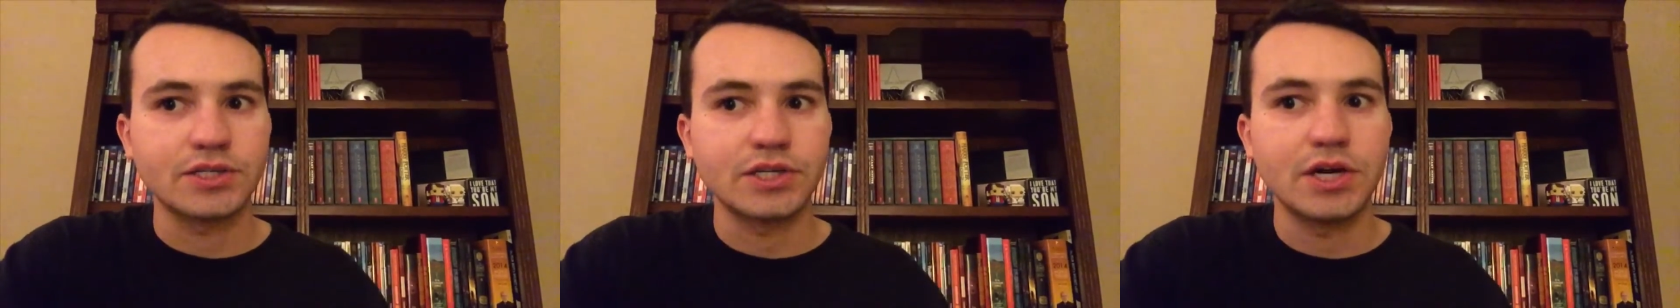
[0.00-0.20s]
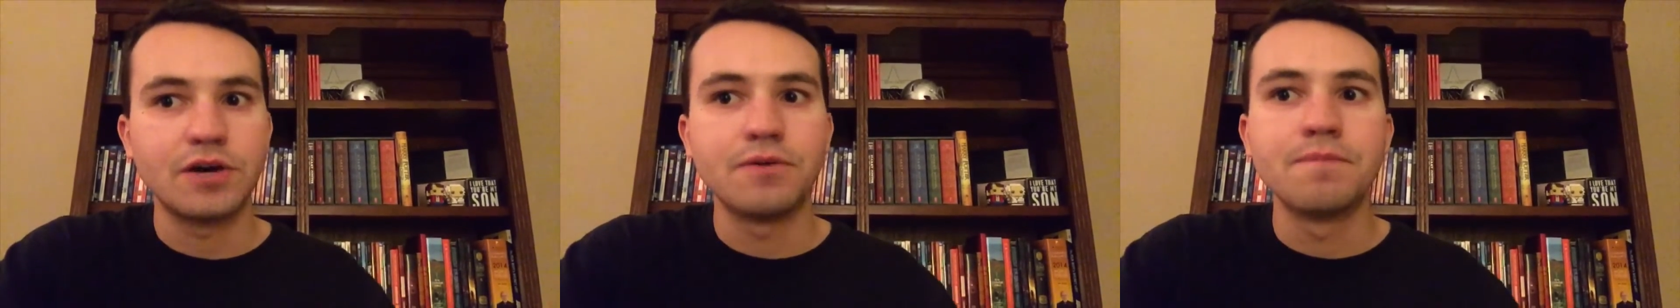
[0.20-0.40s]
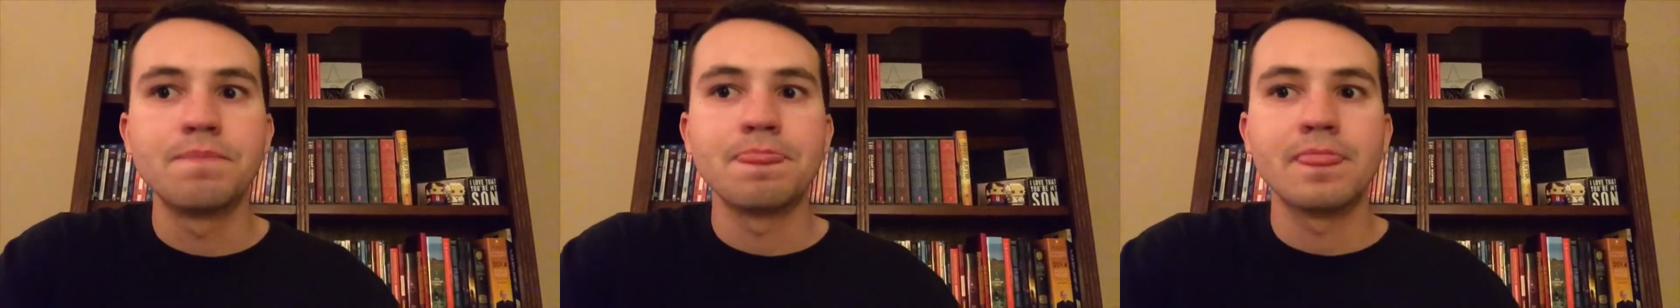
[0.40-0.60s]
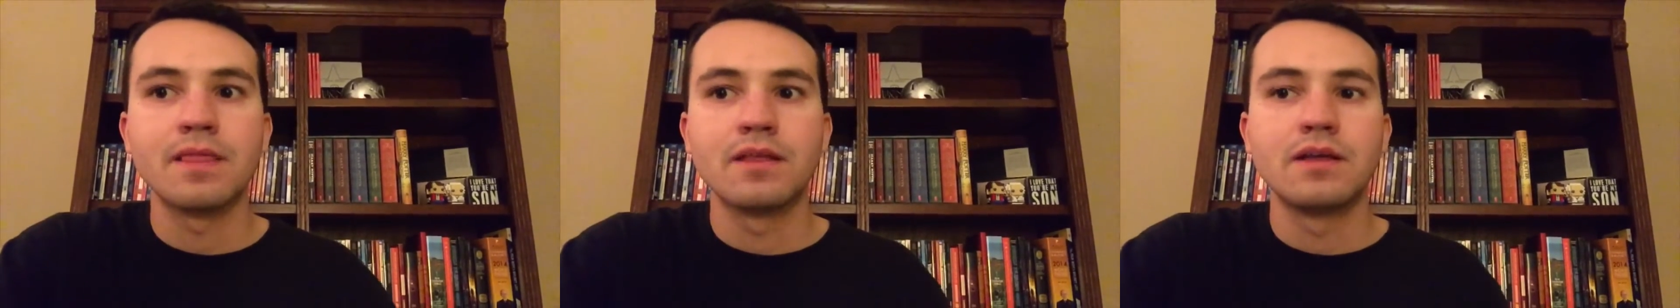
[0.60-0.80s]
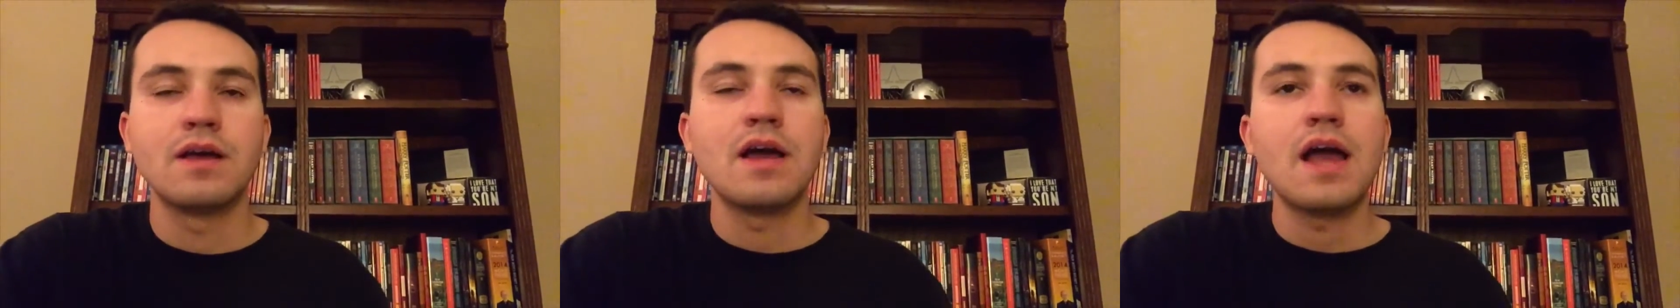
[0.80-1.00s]
show.
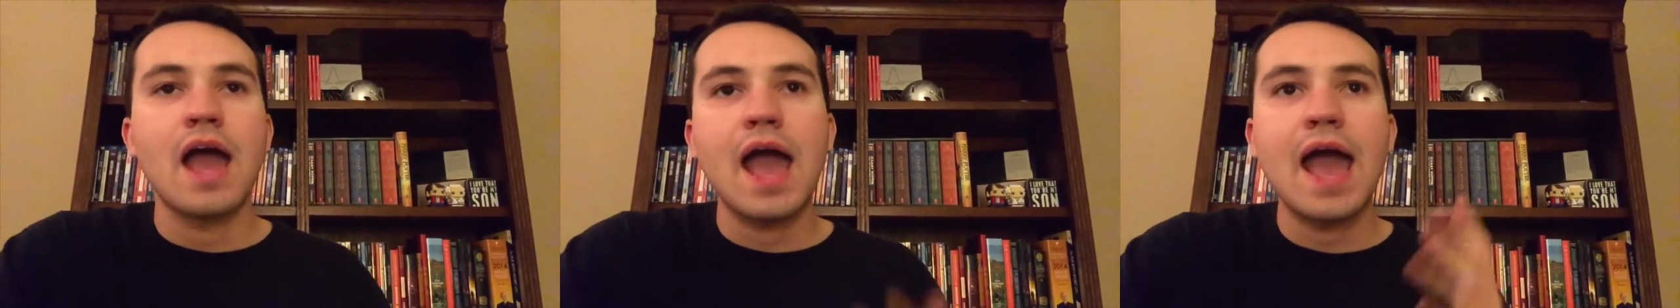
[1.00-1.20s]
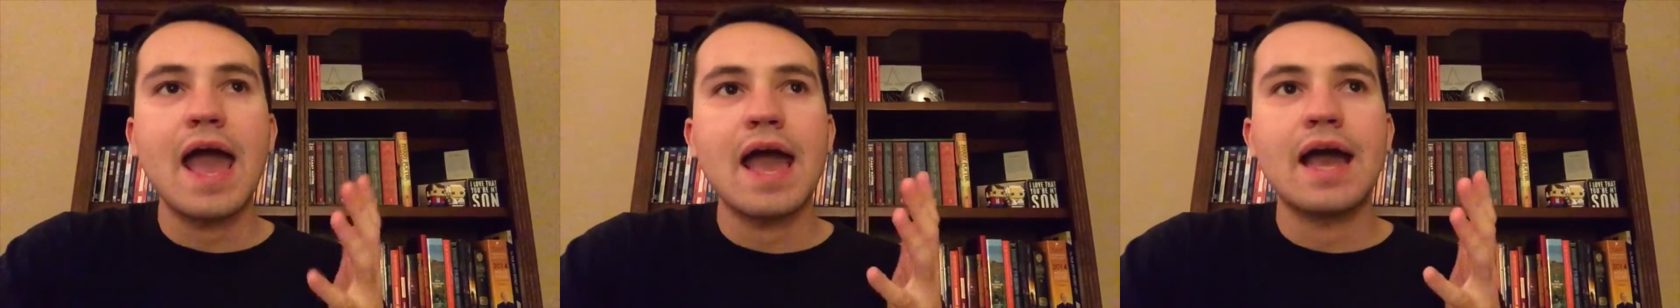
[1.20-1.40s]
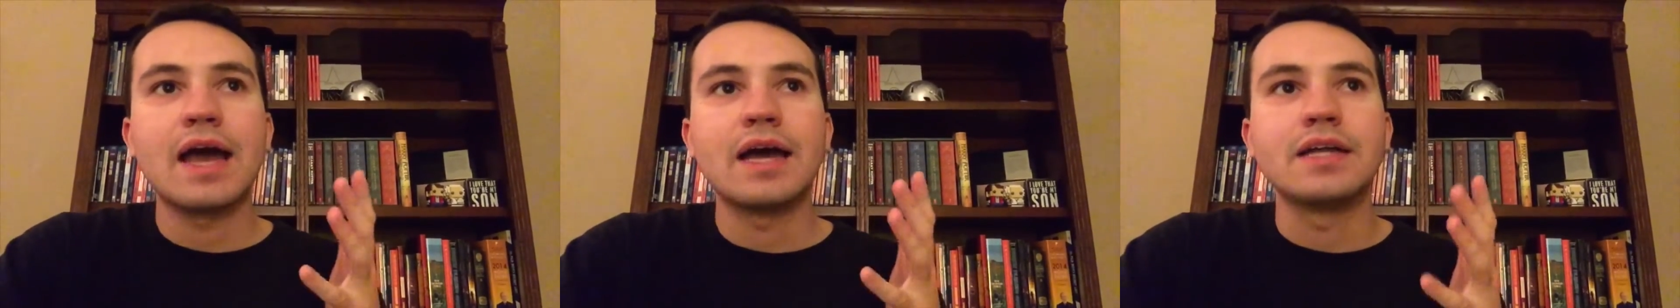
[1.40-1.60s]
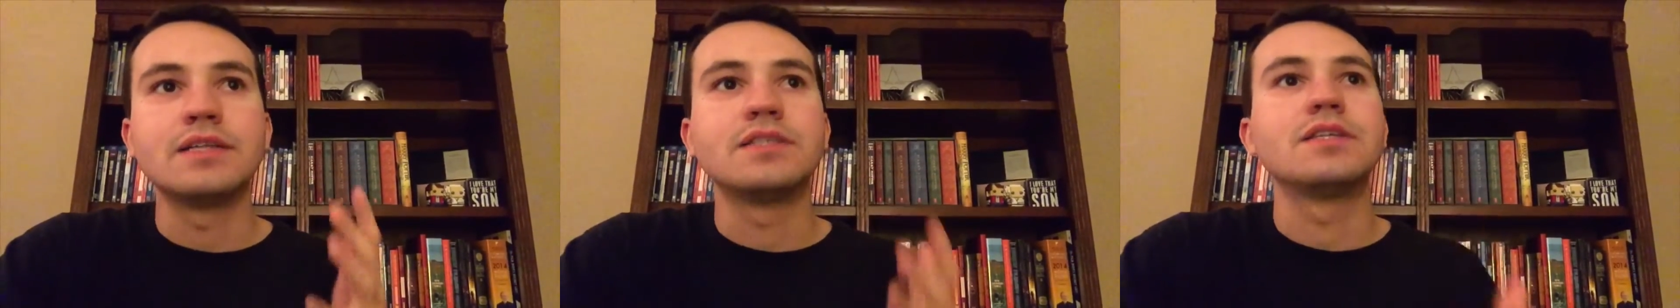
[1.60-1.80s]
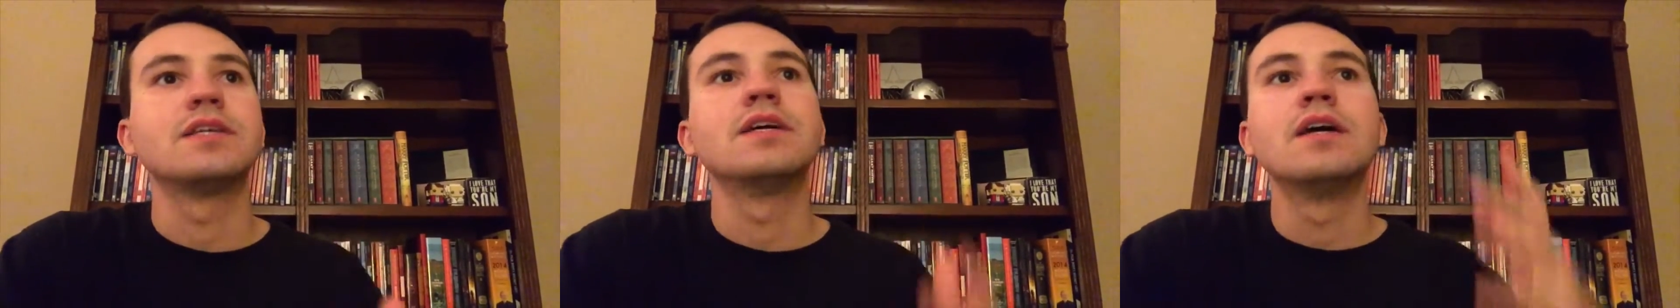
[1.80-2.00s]

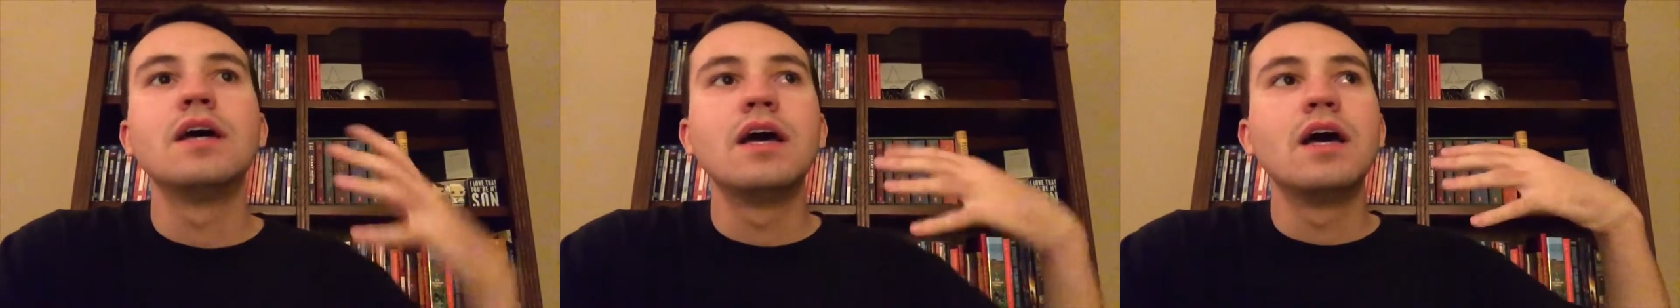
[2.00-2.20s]
And